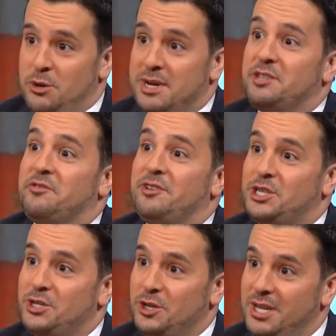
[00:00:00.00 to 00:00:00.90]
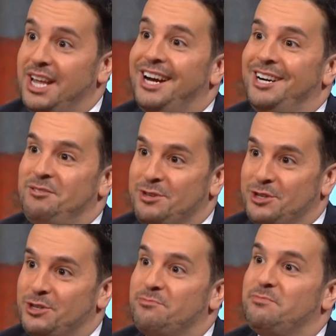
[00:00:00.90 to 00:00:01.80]
U.S. official,
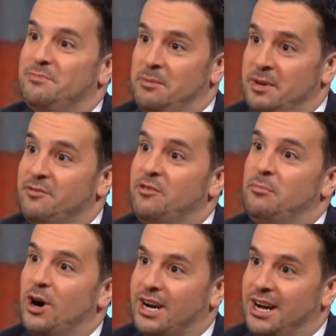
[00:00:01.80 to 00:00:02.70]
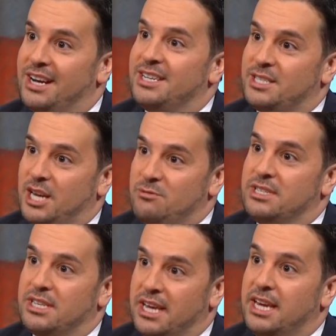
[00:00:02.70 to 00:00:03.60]
there's a bit of a mark on us, I would say.